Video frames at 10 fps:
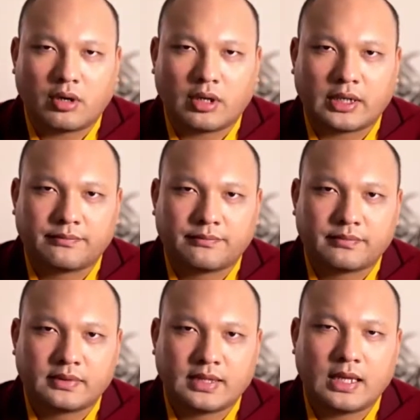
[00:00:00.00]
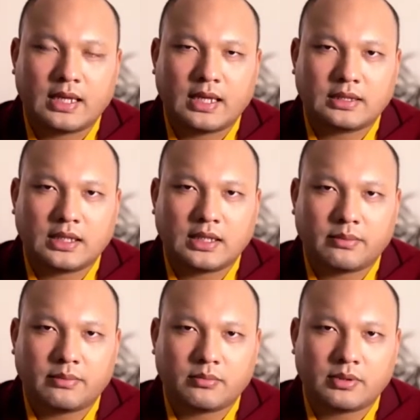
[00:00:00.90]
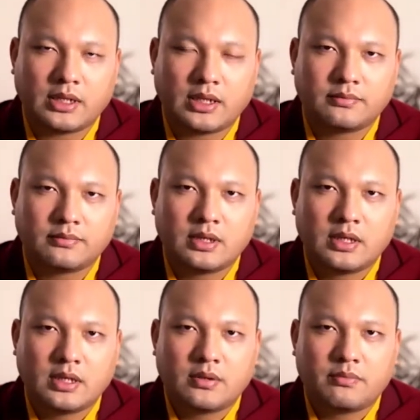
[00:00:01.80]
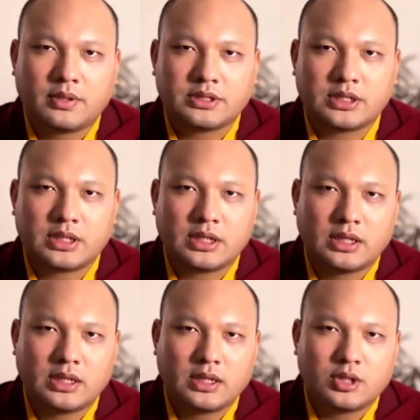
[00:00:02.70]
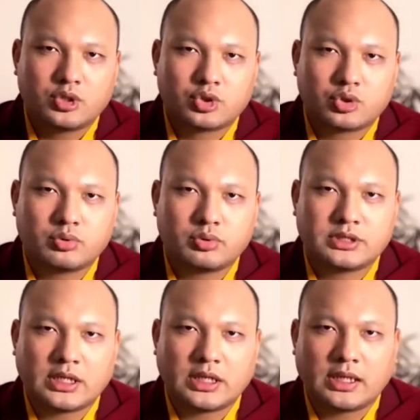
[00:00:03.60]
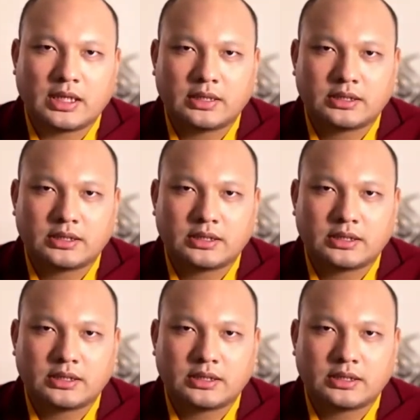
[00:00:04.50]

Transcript: Gampopa the instructions, particular instructions on non-thought from